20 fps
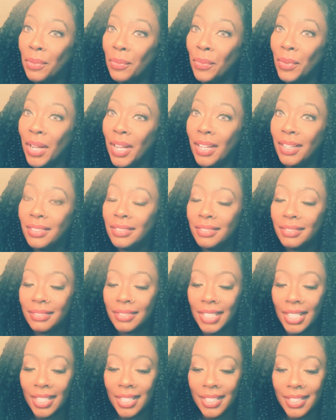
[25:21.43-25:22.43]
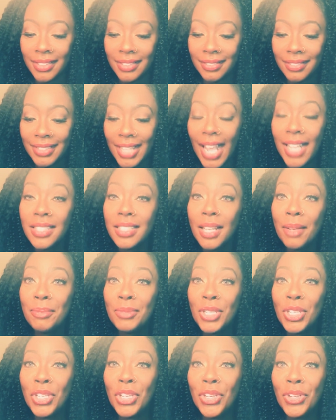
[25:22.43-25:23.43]
Well, that's
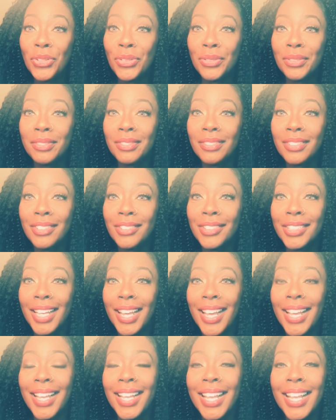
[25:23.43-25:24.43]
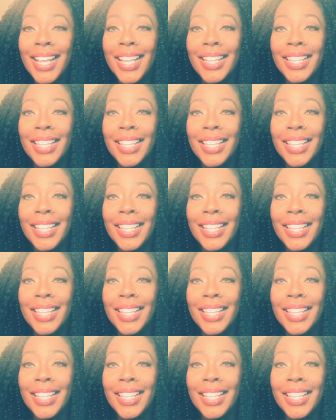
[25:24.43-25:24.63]
up to you, okay?